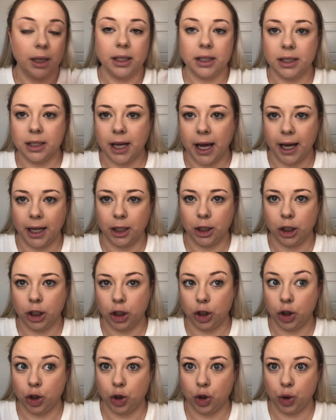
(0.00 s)
10 to
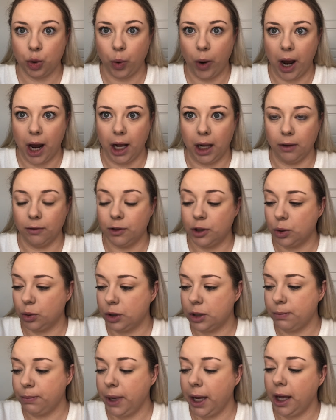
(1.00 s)
12, so it's
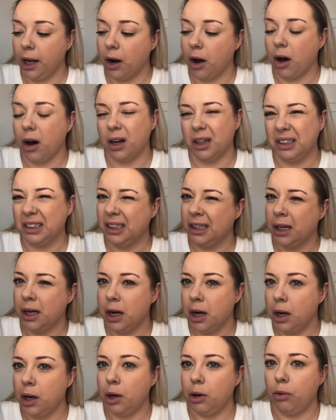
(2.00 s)
been on
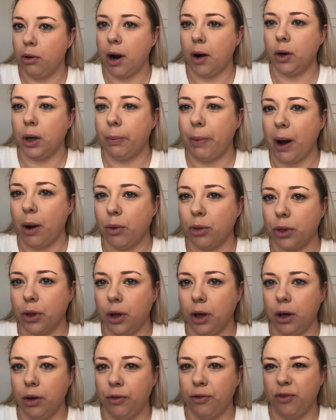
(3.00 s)
round about
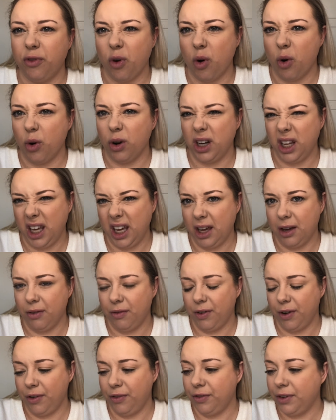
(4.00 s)
the
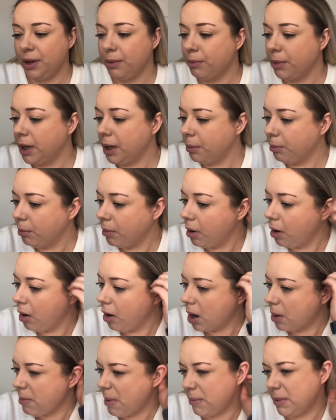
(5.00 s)
40-50 minute
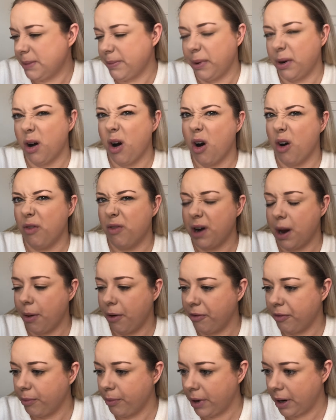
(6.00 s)
mark. Maybe it's about half an hour
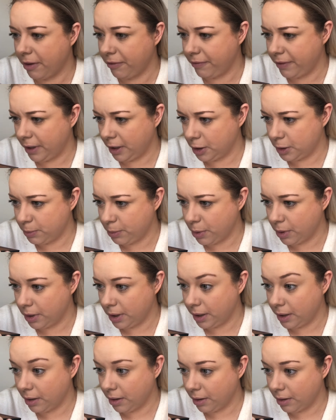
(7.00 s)
from when I finished putting
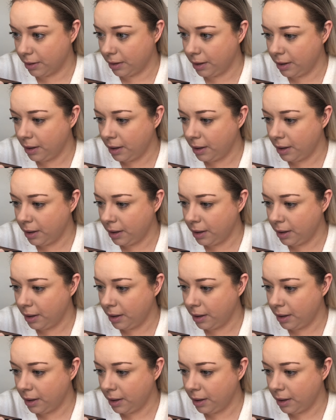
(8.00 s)
it on.